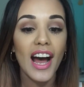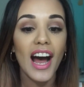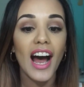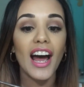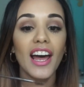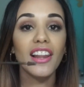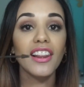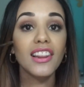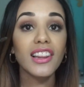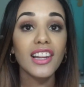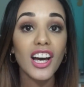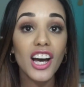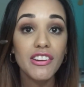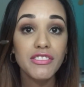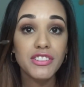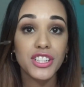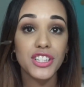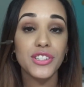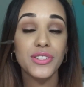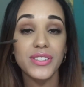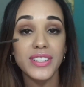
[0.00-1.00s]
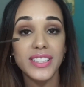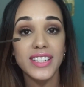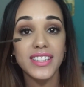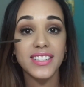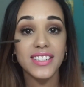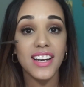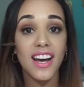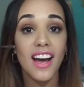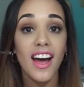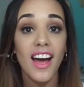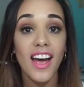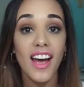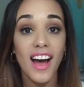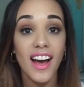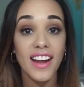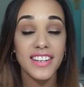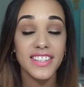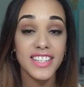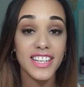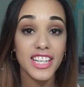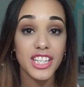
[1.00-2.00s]
I love to use this guy
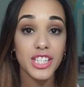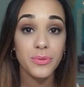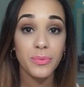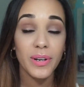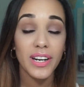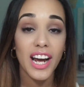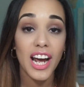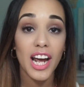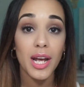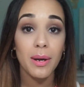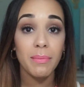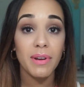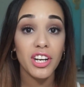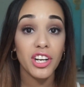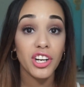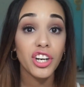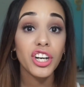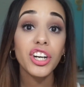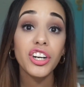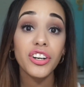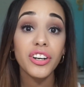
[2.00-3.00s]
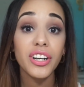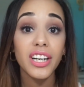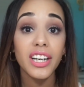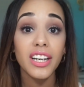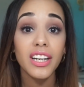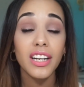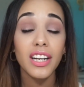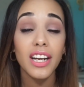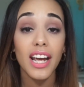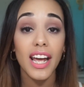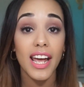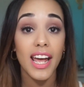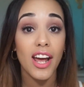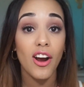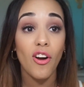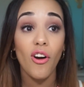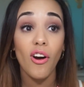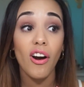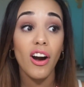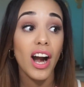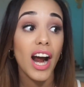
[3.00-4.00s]
on days when I am in a hurry
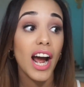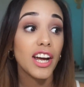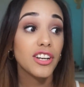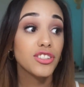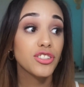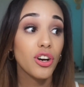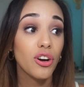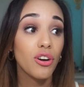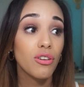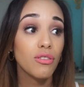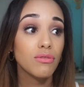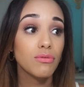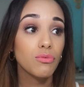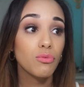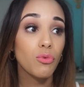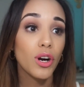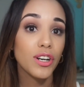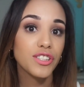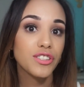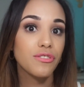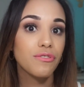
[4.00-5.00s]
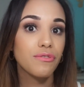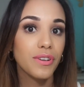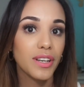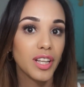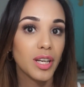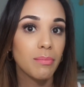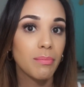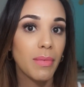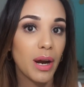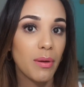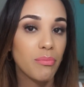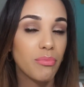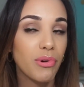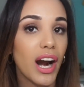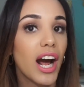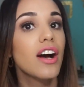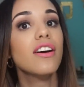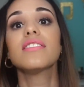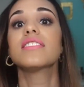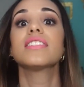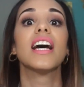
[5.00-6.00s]
or I don't want to fill in my
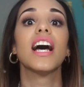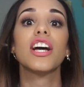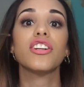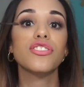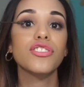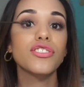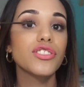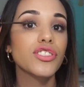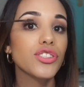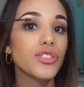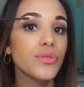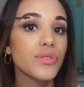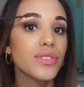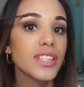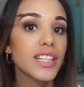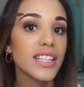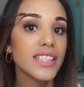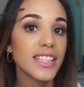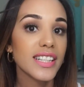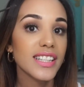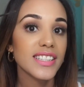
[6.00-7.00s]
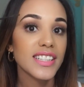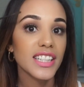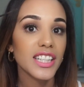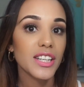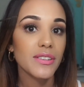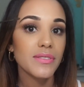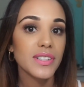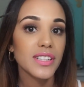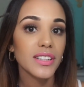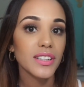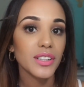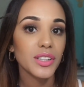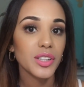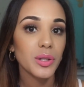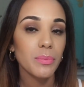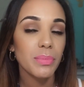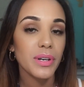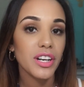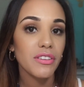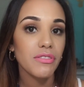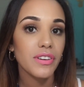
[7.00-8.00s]
brows. I just use this because it gives it a little
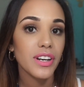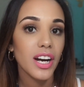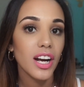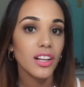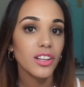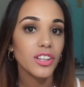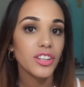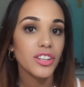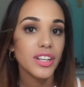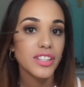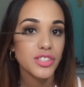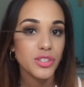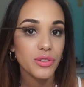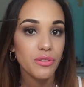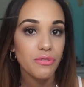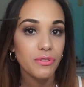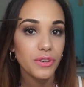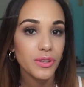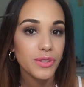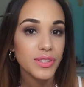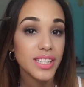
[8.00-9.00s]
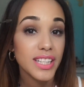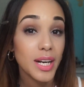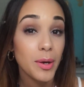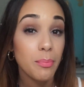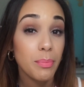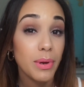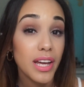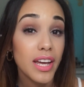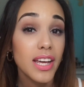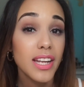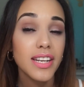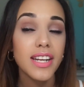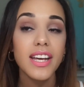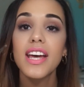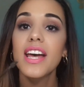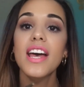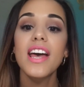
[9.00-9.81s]
bit of color, so it fills in a bit.